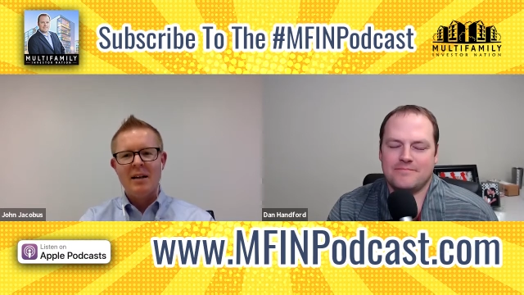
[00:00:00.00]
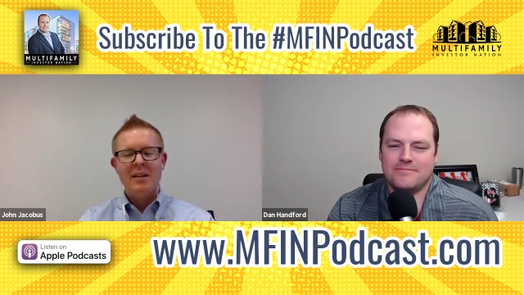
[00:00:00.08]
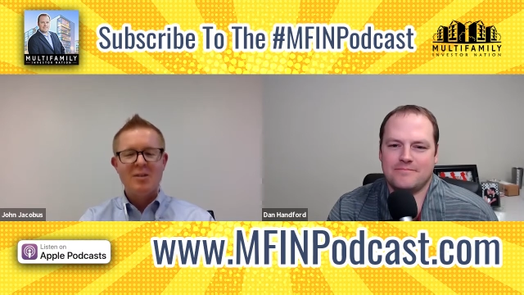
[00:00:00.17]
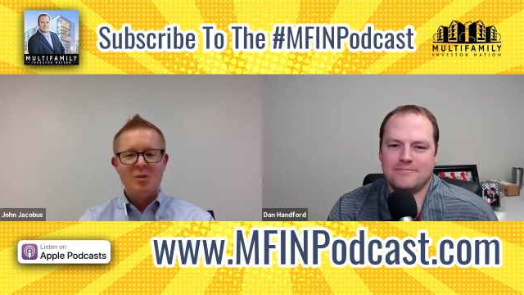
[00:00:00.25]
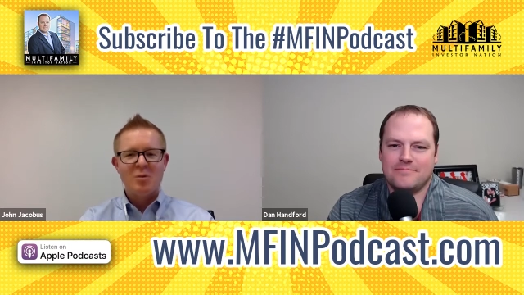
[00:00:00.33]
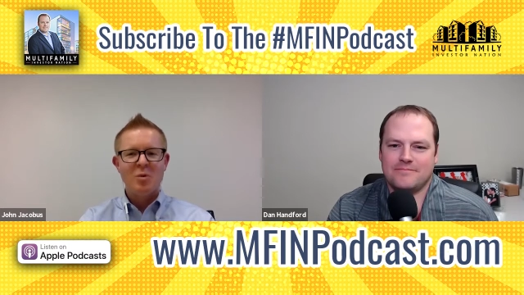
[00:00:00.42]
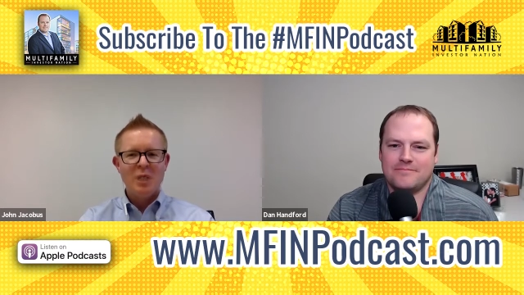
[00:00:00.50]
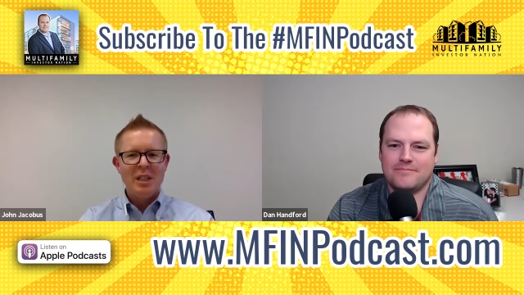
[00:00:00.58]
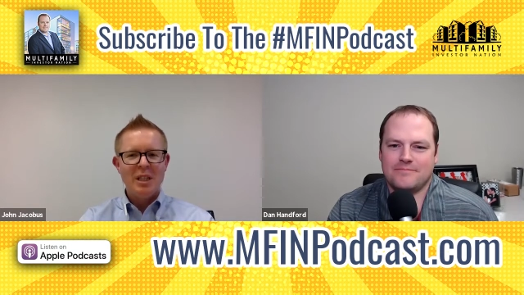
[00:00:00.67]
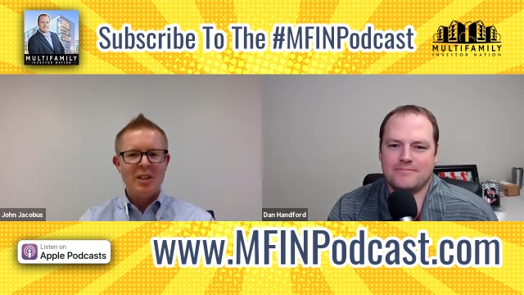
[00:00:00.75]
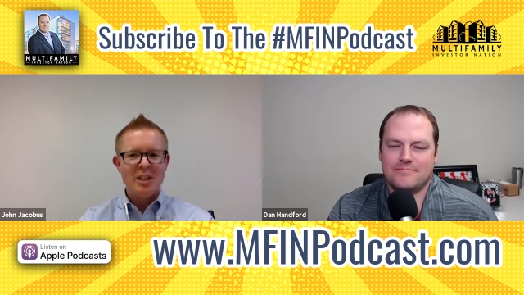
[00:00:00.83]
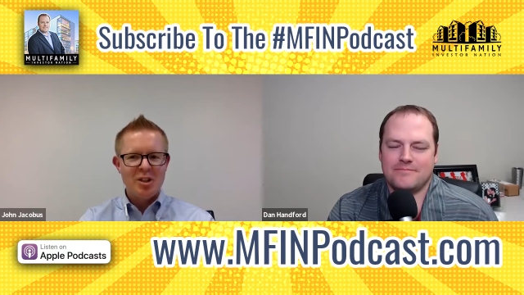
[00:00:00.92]
Speaker 1: some
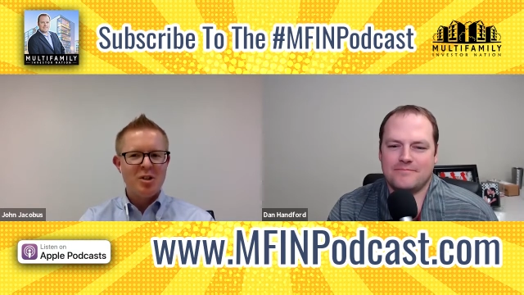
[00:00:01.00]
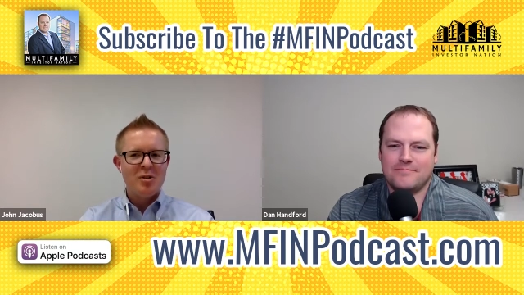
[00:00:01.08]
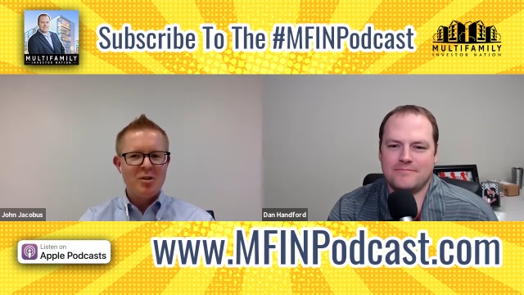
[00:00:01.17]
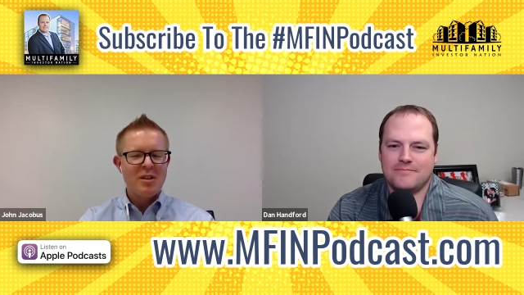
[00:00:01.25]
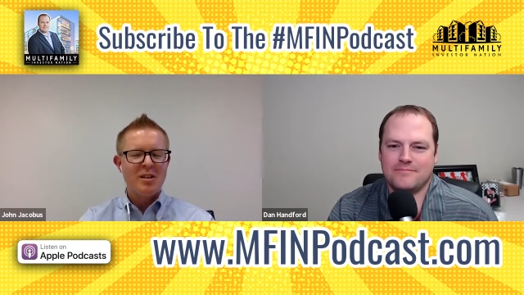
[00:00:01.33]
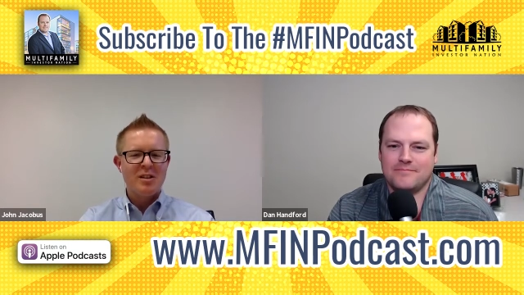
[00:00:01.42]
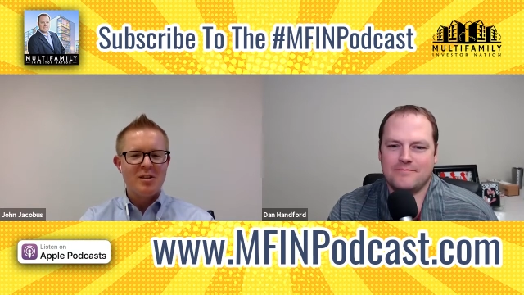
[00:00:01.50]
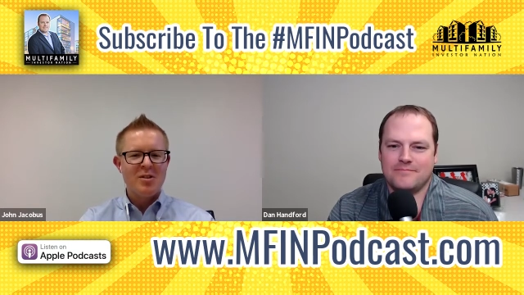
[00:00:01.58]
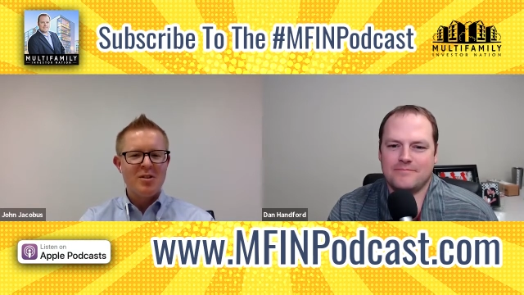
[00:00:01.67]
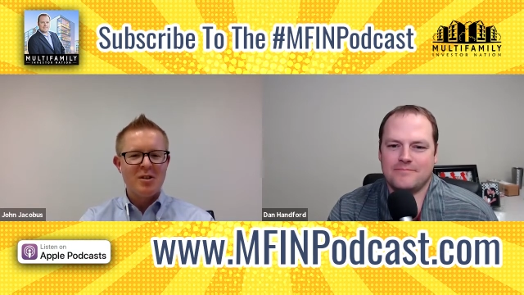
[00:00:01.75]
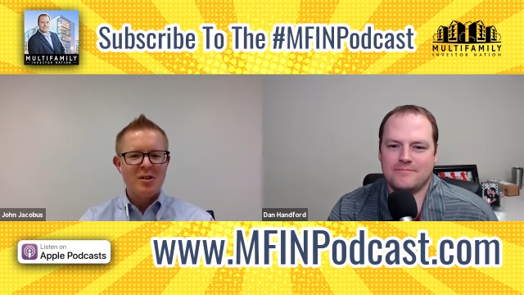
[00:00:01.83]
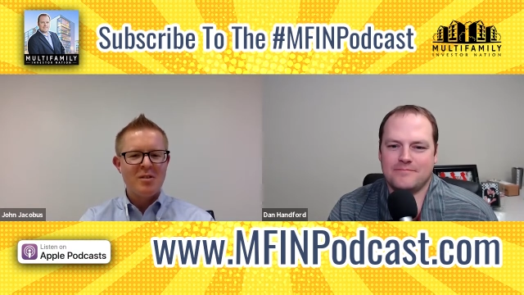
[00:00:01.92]
real issues and
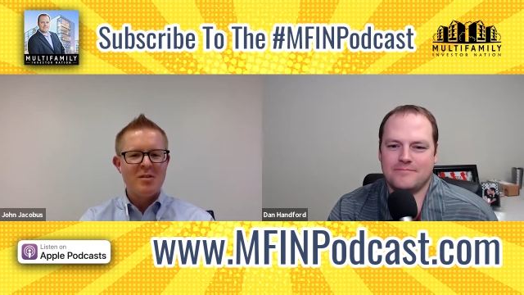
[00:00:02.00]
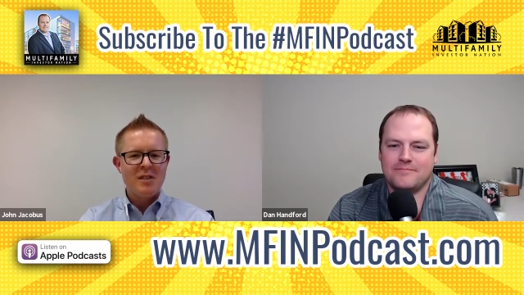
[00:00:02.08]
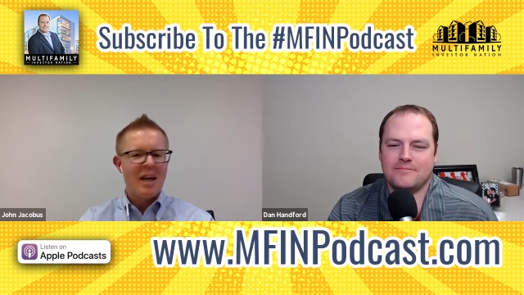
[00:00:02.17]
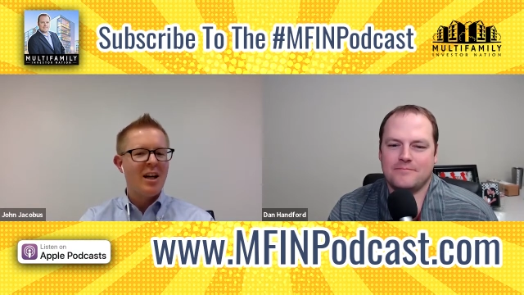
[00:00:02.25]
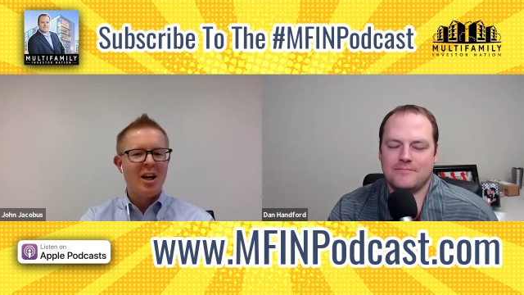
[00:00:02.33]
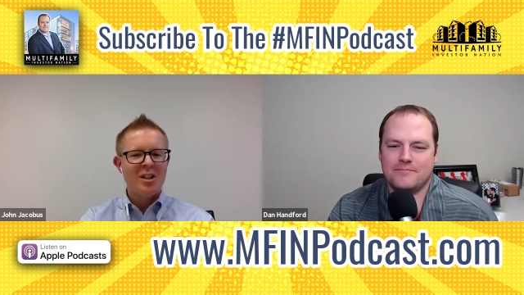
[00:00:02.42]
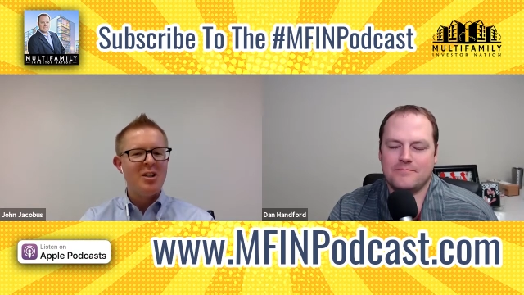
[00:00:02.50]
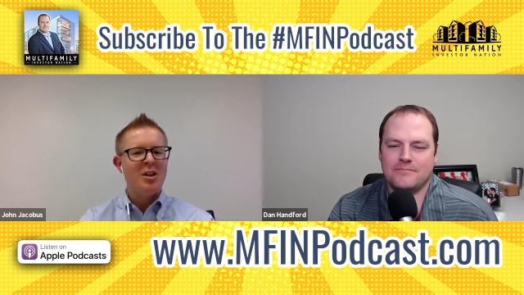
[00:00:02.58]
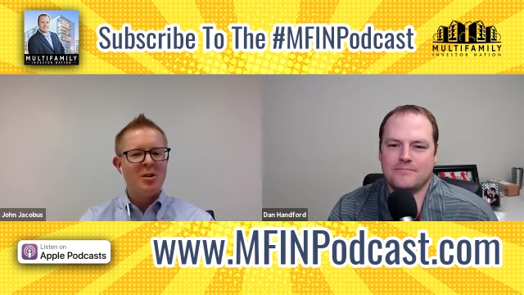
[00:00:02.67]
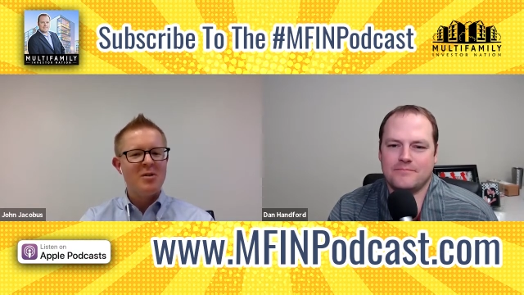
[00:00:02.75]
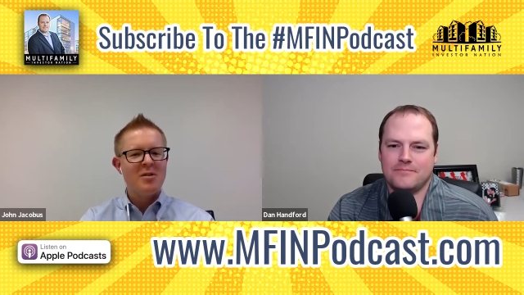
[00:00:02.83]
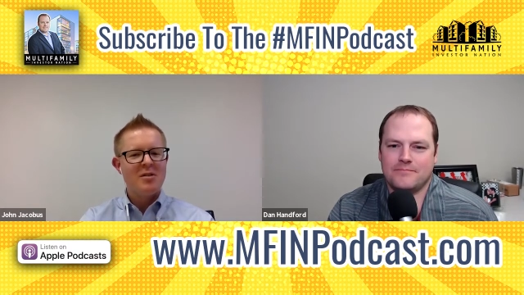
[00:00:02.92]
concerns and
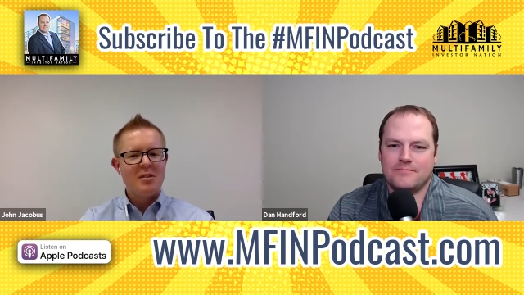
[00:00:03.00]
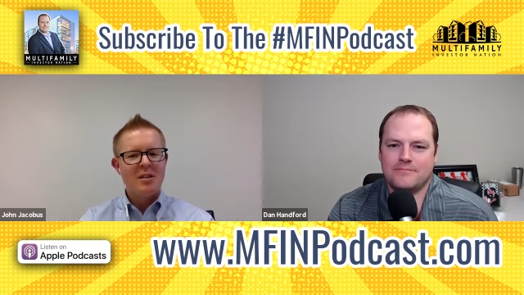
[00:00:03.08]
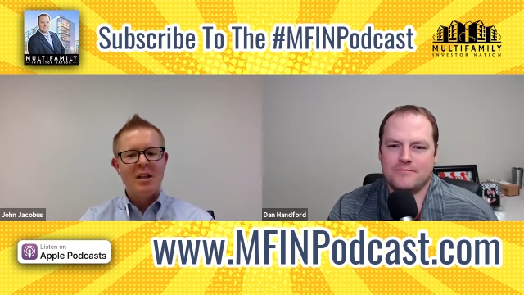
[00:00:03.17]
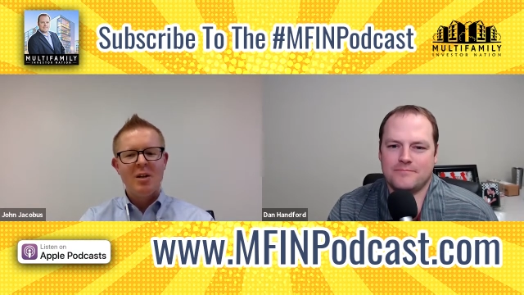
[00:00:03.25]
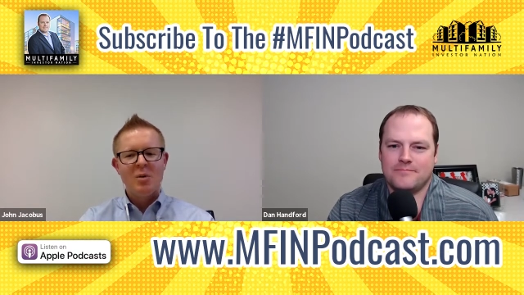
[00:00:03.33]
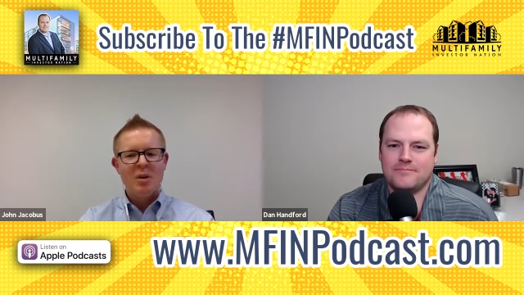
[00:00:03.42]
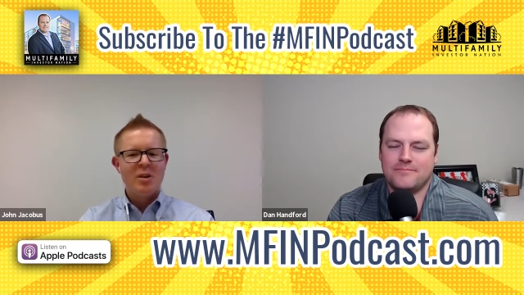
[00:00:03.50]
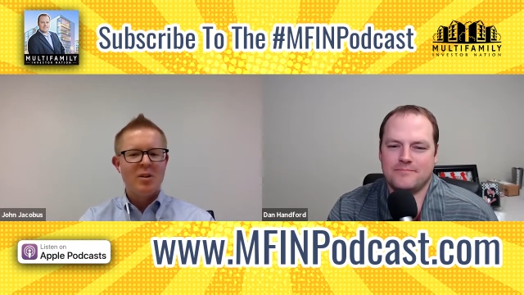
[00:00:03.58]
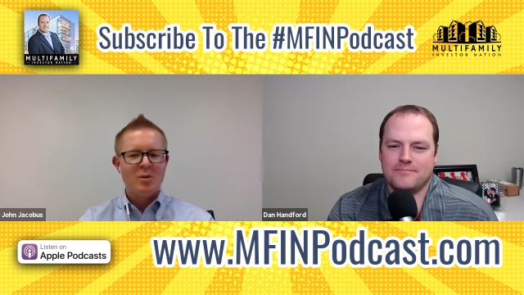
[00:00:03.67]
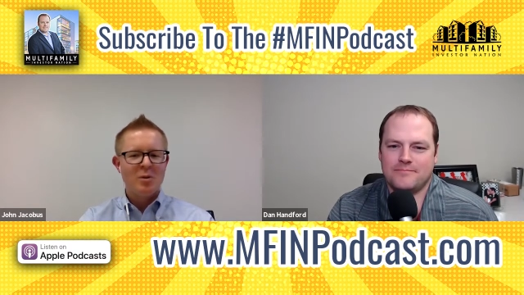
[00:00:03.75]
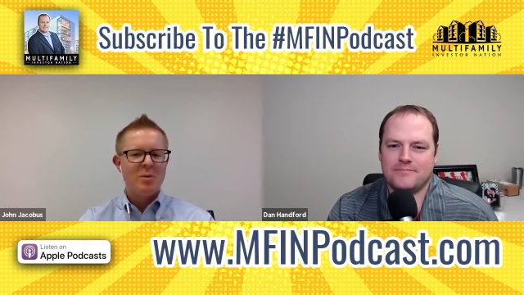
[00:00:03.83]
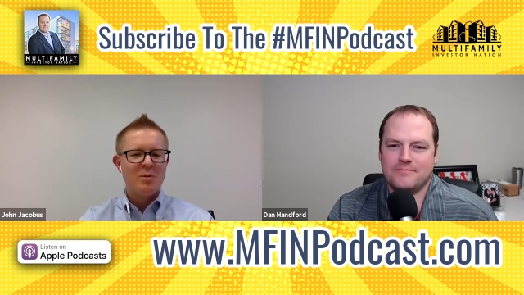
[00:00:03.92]
unknowns with a
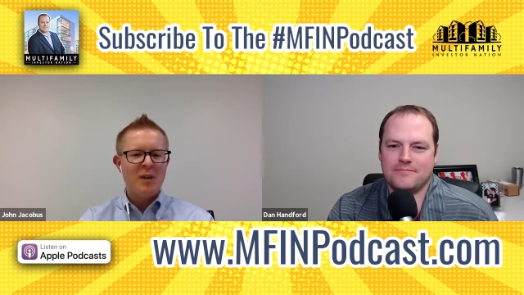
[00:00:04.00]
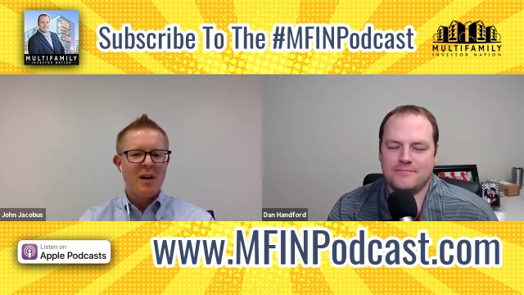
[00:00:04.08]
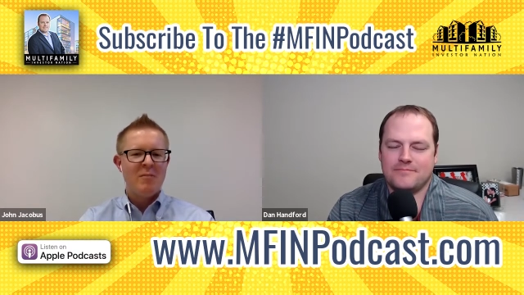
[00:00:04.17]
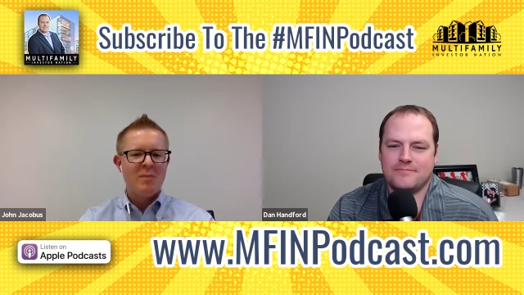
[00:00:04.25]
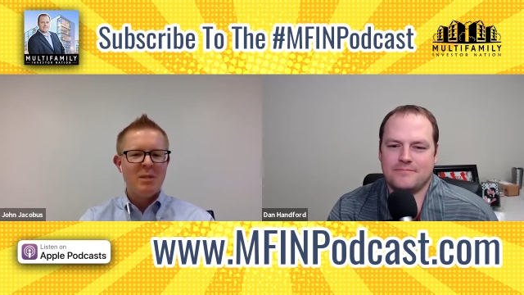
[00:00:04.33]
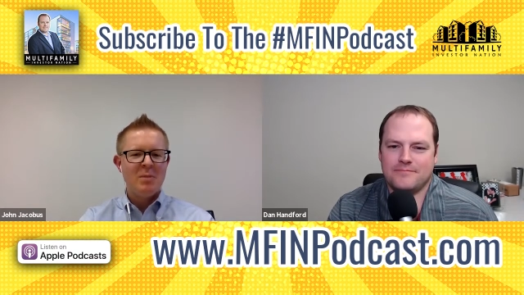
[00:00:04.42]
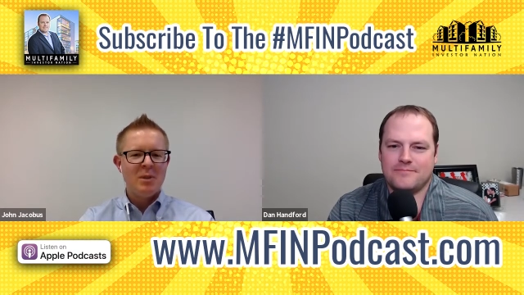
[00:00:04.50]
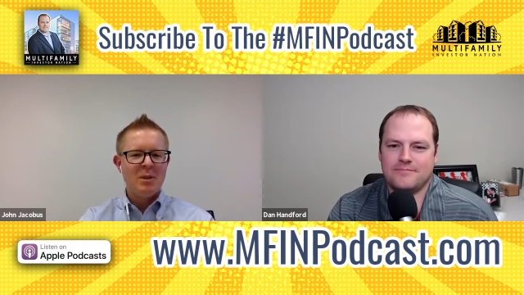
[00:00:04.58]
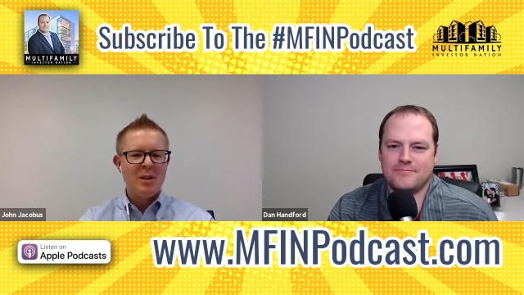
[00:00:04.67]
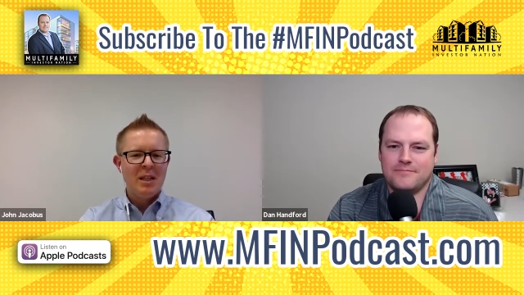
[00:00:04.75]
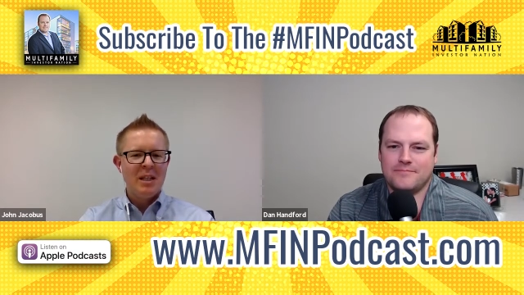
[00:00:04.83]
group of five people